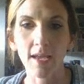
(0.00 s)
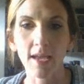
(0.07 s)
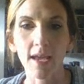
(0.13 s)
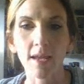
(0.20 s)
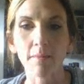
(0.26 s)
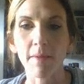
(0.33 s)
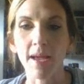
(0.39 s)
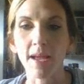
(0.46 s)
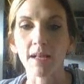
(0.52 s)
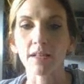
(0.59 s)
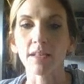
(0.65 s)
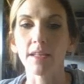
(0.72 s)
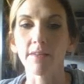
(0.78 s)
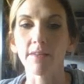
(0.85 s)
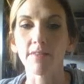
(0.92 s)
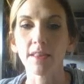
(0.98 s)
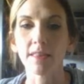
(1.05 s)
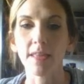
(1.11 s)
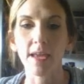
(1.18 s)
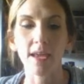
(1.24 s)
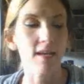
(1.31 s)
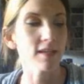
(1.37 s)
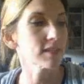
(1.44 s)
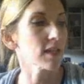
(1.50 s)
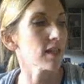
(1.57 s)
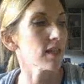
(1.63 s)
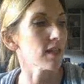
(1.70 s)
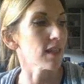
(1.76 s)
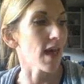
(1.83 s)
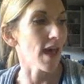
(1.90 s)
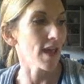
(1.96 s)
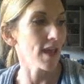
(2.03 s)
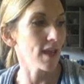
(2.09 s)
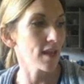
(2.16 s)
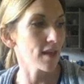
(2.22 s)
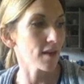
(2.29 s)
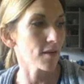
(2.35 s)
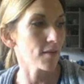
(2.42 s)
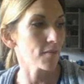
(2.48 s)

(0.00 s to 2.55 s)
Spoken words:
can make living things like,